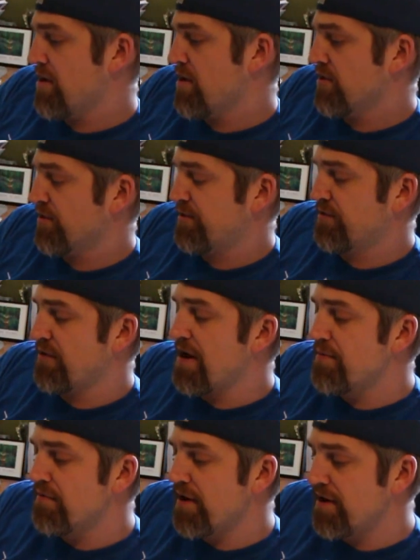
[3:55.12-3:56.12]

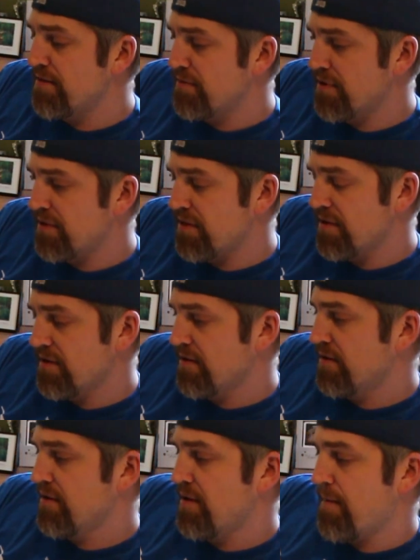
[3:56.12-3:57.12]
subscriber ride of the month,
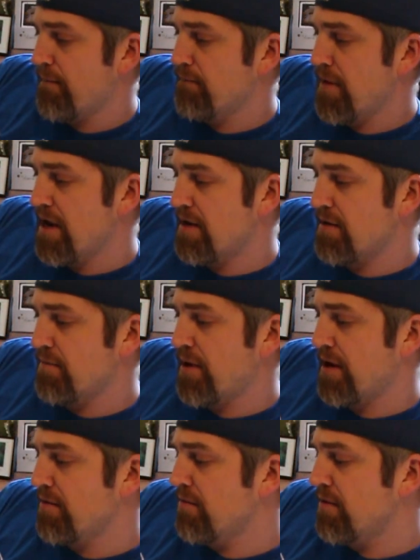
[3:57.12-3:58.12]
Matt
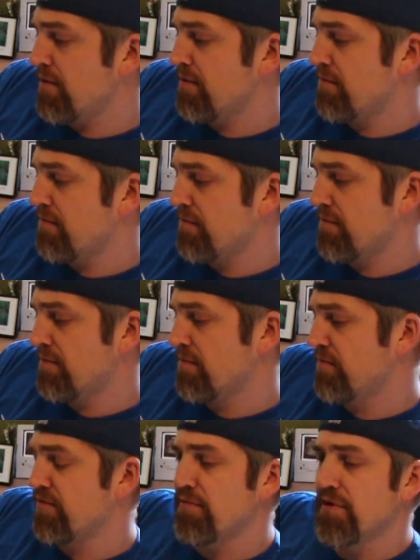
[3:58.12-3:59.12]
Pound,
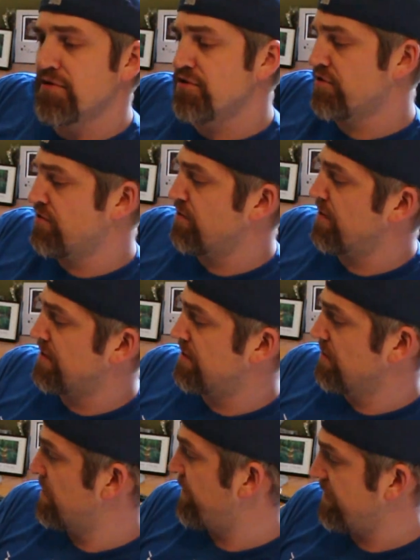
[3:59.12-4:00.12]
for March
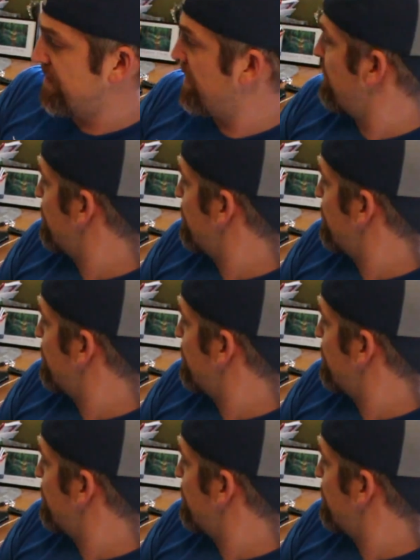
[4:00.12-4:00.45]
2017.